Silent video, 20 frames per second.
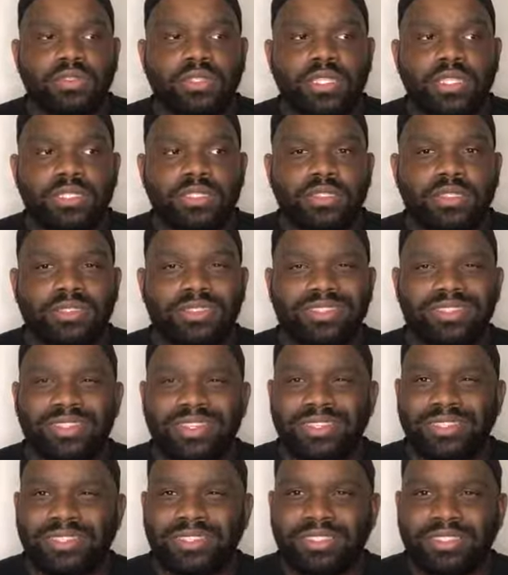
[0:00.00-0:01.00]
since she
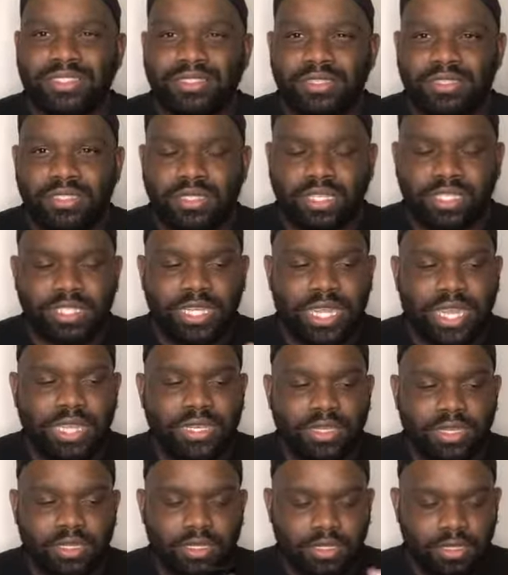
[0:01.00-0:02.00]
could, because she
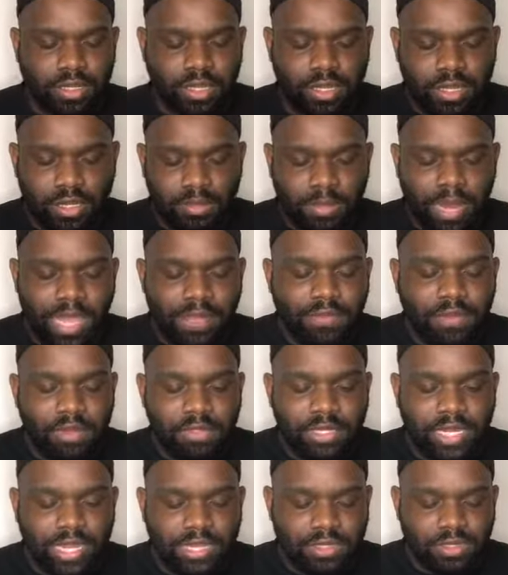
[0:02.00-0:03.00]
the um, life
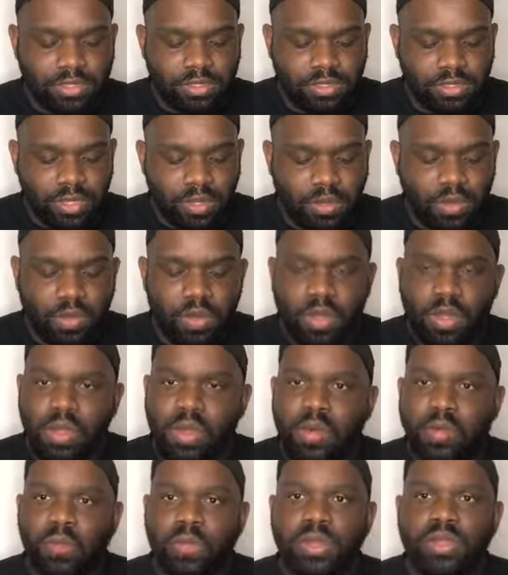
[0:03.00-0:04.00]
coach asked her, so
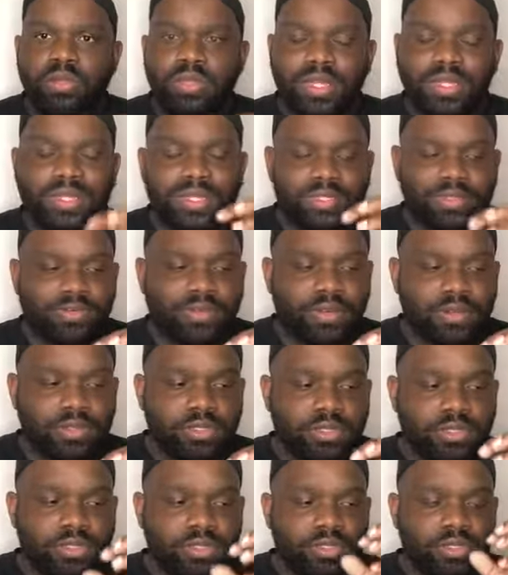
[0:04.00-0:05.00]
when you think this
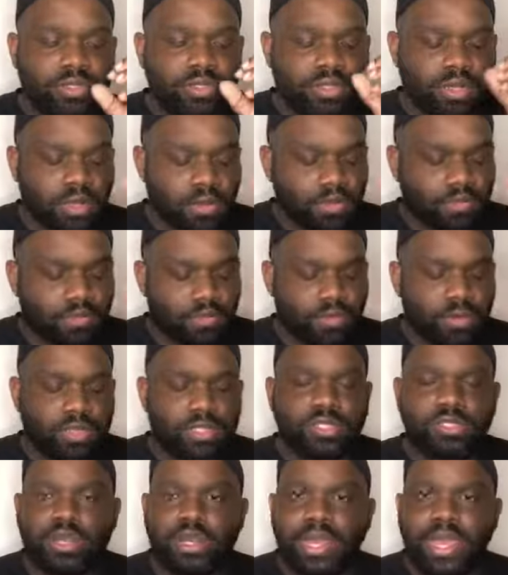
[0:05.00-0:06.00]
first, you know,
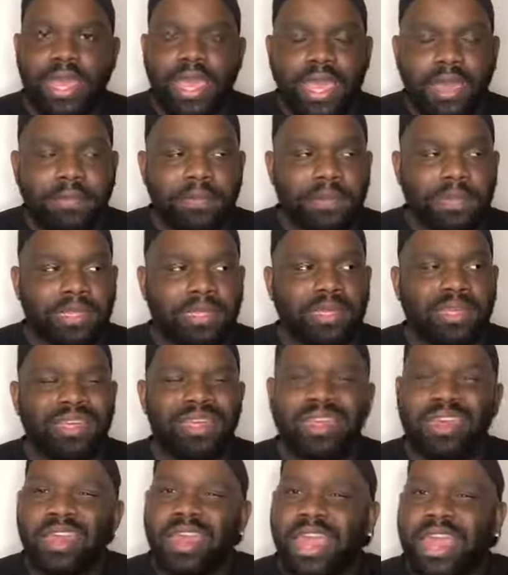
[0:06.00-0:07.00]
first started happening,
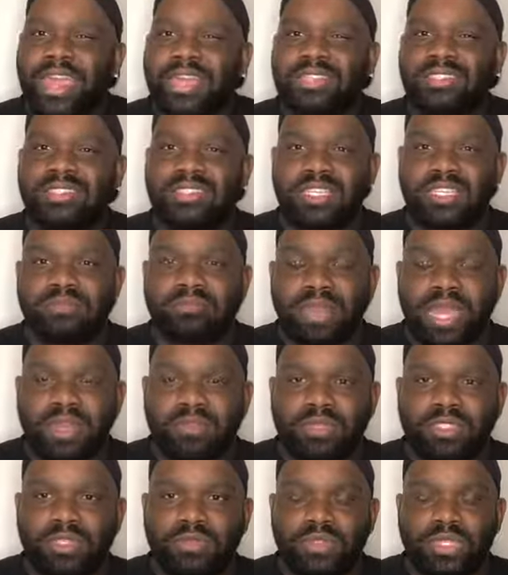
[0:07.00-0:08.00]
and she says back
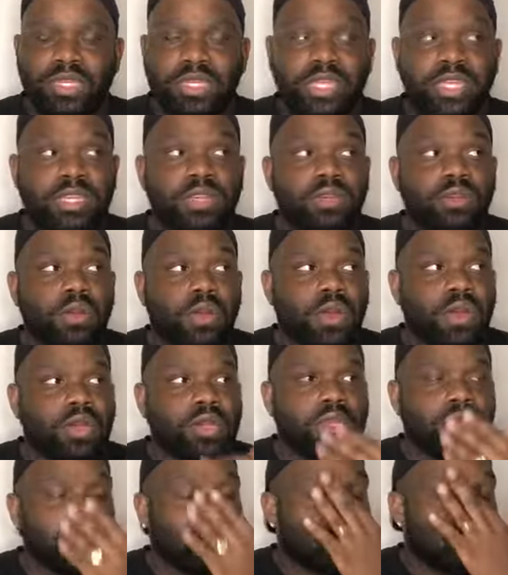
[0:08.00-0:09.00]
when she was in kindergarten,
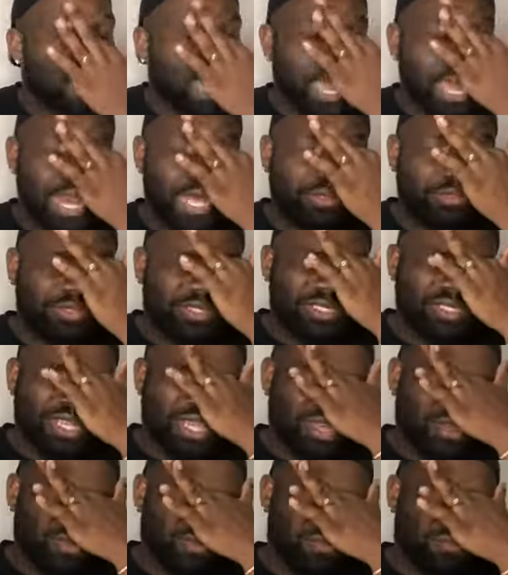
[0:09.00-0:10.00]
and I was just
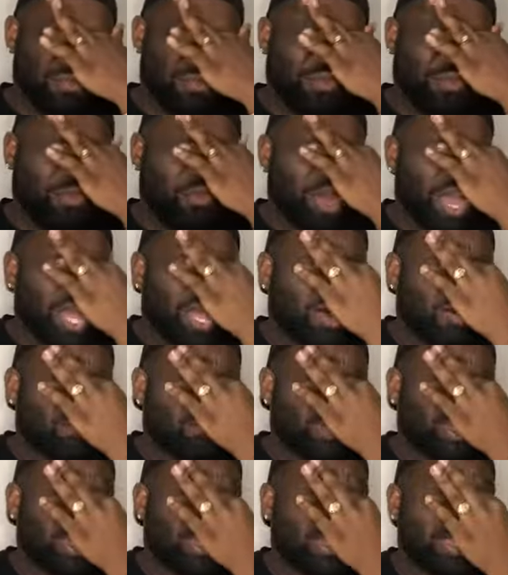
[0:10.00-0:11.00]
like, wow,
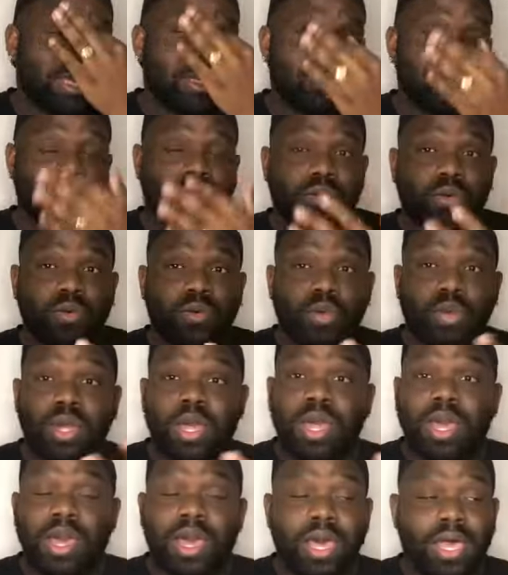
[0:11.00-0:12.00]
man, like so
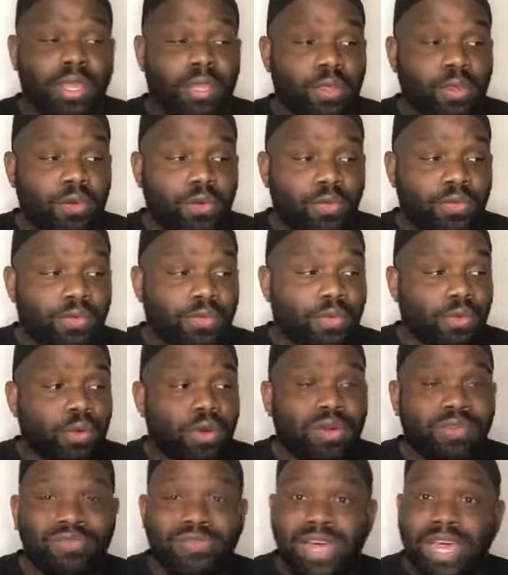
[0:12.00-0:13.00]
a little
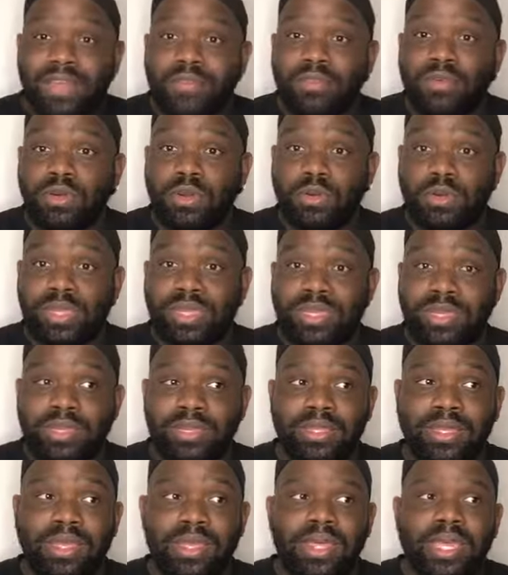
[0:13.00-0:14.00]
four or five year old
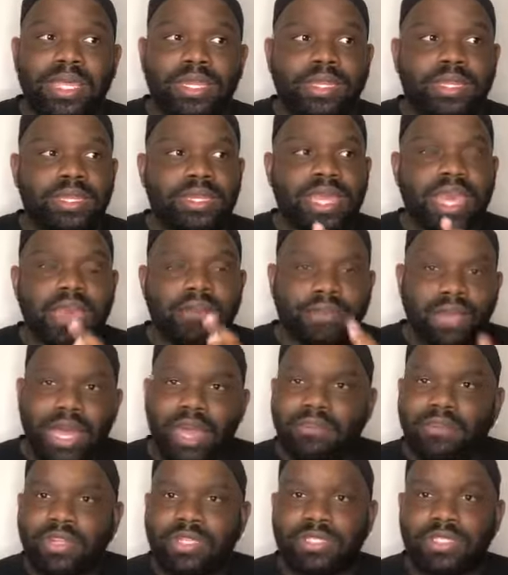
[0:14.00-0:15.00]
kid didn't have
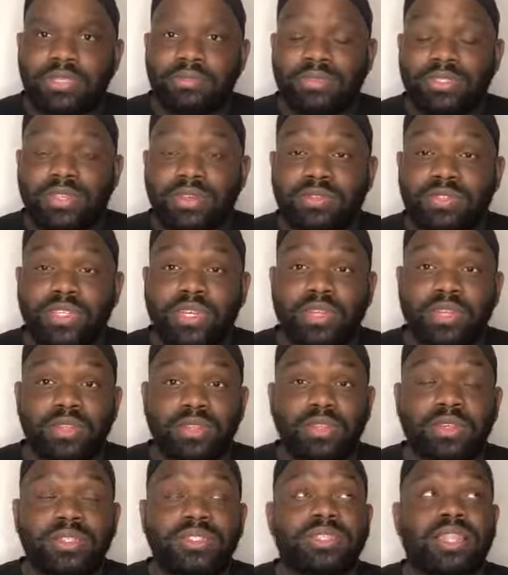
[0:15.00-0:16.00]
confidence in themselves and their
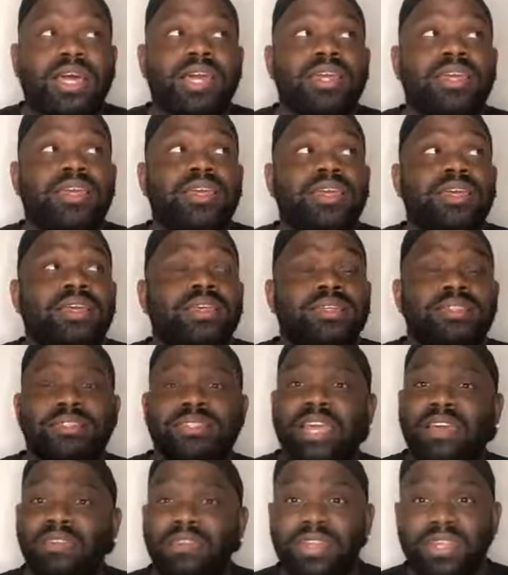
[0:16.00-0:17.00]
looks. Like
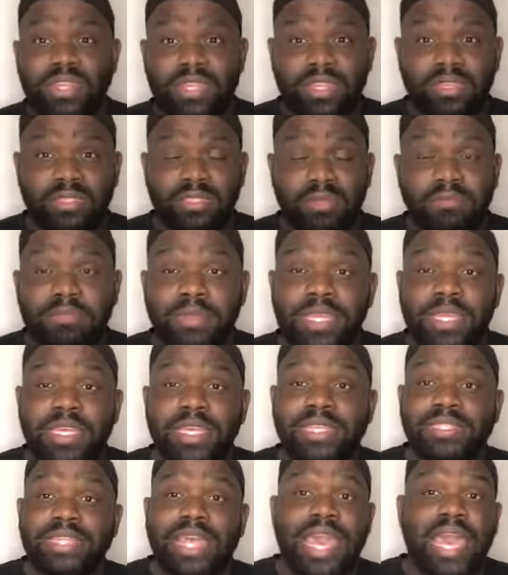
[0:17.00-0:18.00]
Stephanie to me
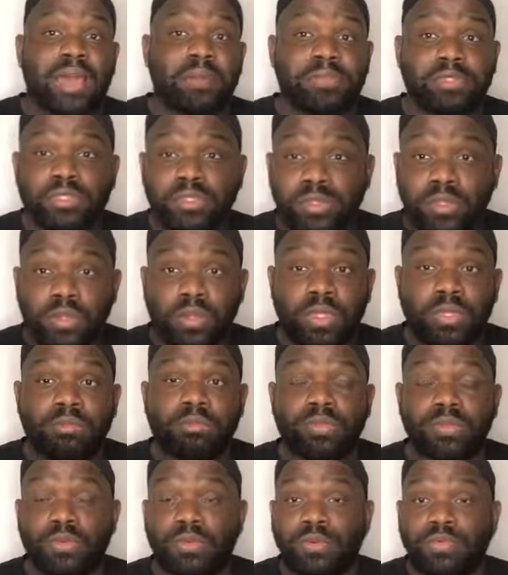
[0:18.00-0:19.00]
is absolutely
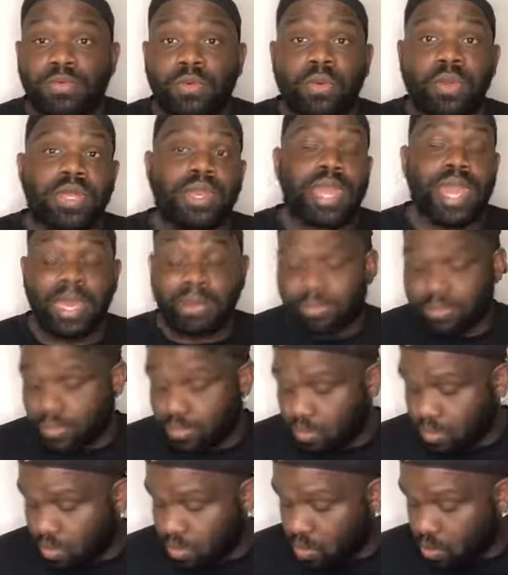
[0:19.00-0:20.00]
beautiful and
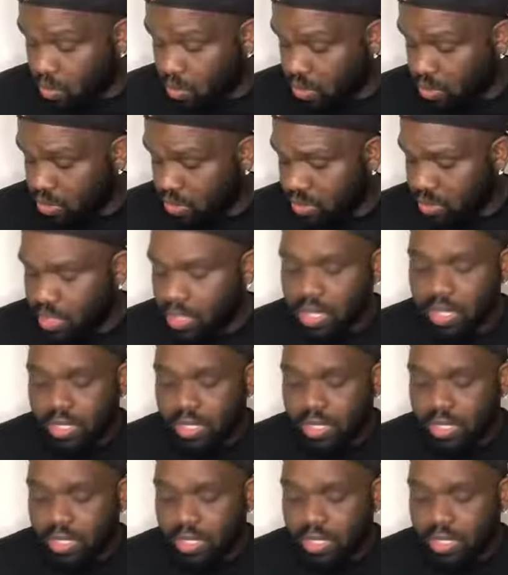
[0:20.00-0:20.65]
absolutely gorgeous.